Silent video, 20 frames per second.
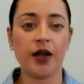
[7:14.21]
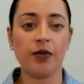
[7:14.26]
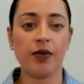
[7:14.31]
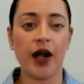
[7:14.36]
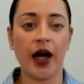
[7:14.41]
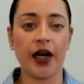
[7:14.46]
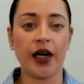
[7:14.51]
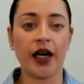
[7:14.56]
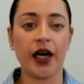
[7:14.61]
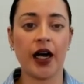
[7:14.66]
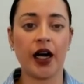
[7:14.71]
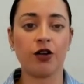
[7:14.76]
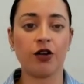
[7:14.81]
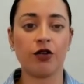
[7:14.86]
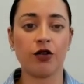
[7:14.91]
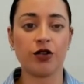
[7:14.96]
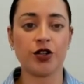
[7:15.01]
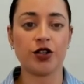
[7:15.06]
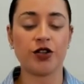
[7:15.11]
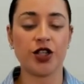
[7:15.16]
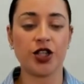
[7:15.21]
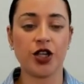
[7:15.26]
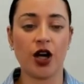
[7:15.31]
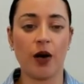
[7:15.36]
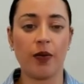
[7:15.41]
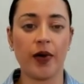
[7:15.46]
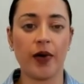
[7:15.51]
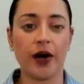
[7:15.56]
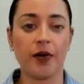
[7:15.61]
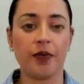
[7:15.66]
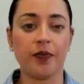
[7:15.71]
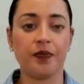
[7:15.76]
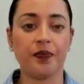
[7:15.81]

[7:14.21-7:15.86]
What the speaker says: planning and grocery shopping.